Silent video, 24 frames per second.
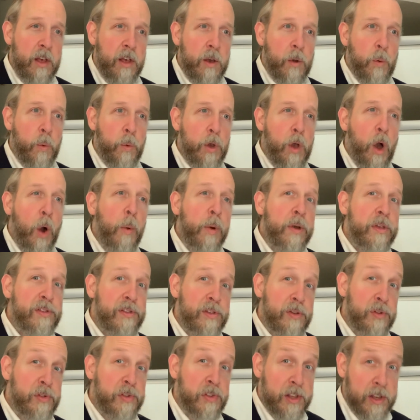We always
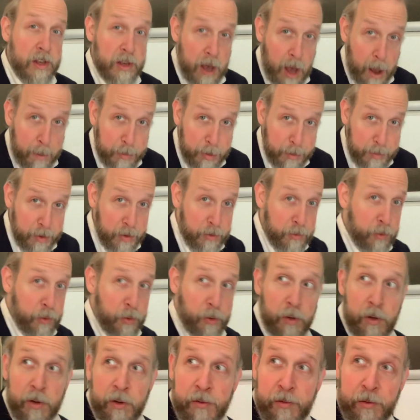use the complement
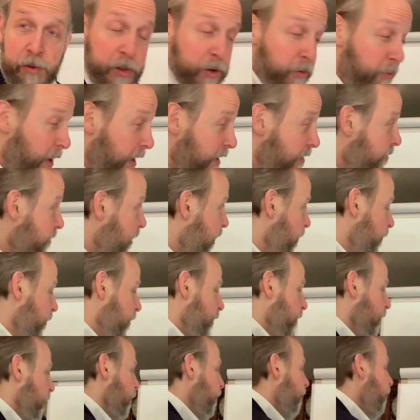rule for the right side of the
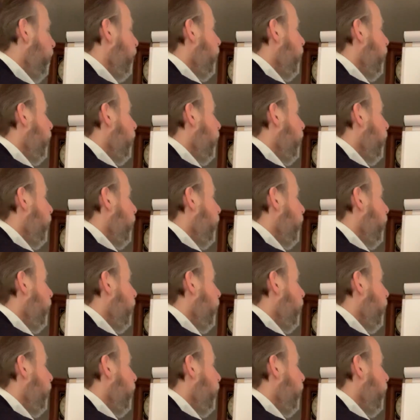curve.